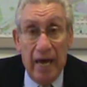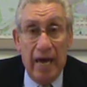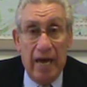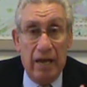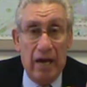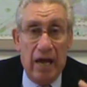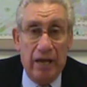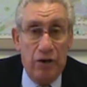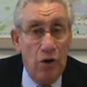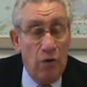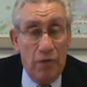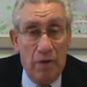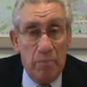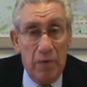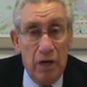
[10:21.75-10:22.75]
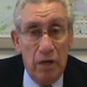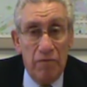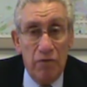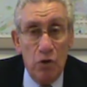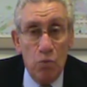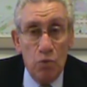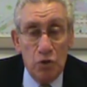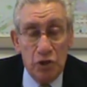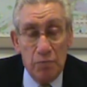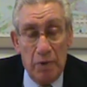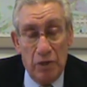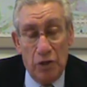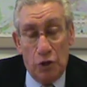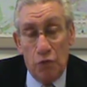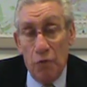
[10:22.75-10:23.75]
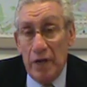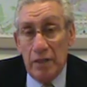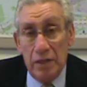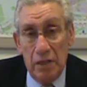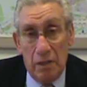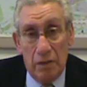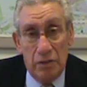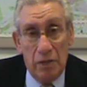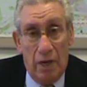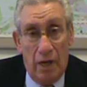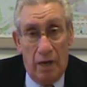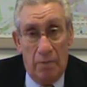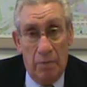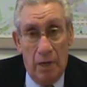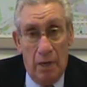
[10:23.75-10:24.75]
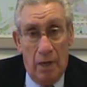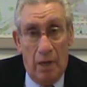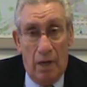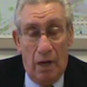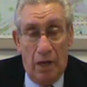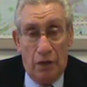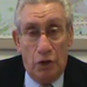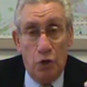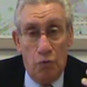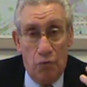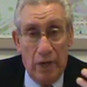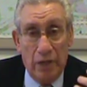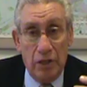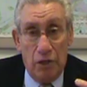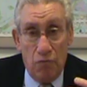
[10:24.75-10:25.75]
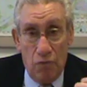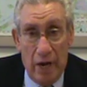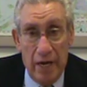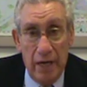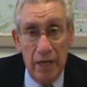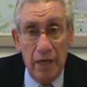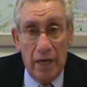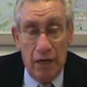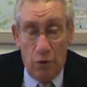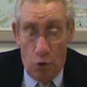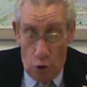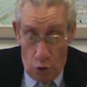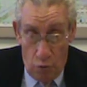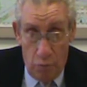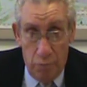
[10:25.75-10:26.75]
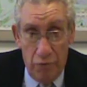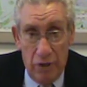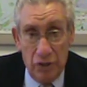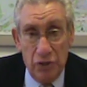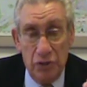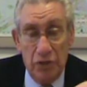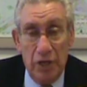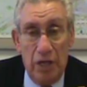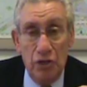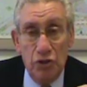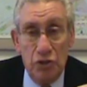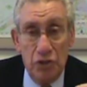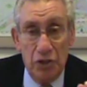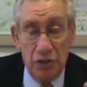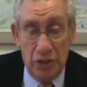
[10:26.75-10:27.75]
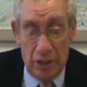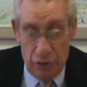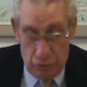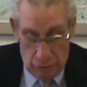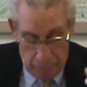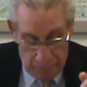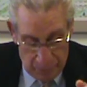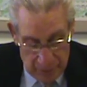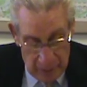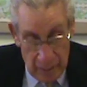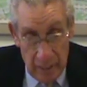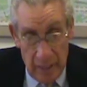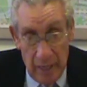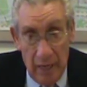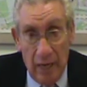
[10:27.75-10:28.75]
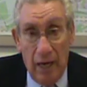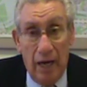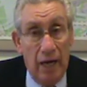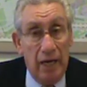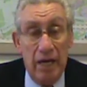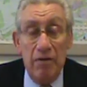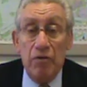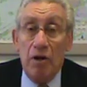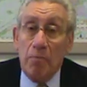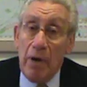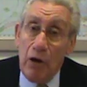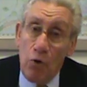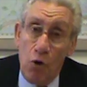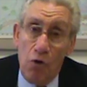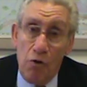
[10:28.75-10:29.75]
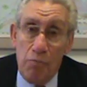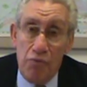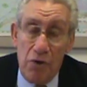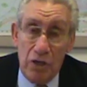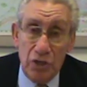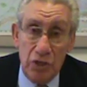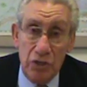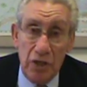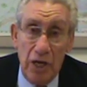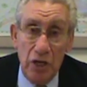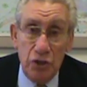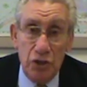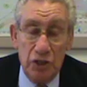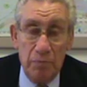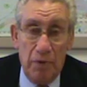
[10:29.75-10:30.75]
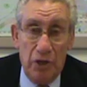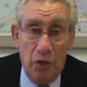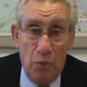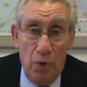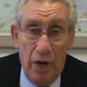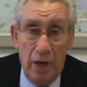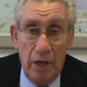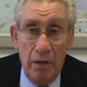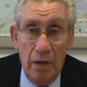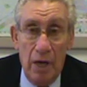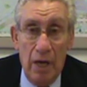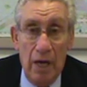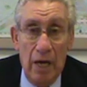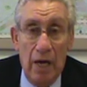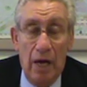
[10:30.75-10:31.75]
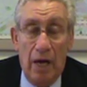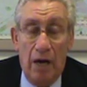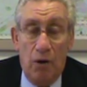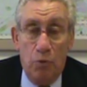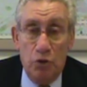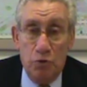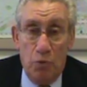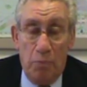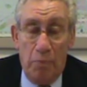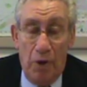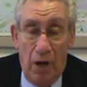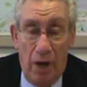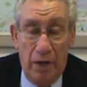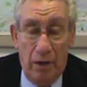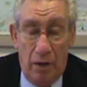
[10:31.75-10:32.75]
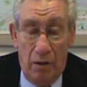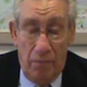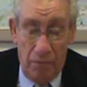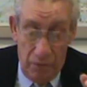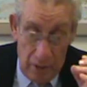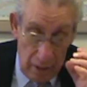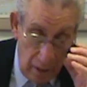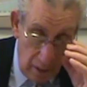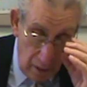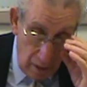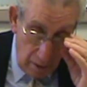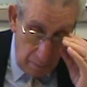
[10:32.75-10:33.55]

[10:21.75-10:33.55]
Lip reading: And I know that many of you will spend a great deal of time on correcting writing and oral presentations, etc. Even in my oral presentations, by the way, which were part of the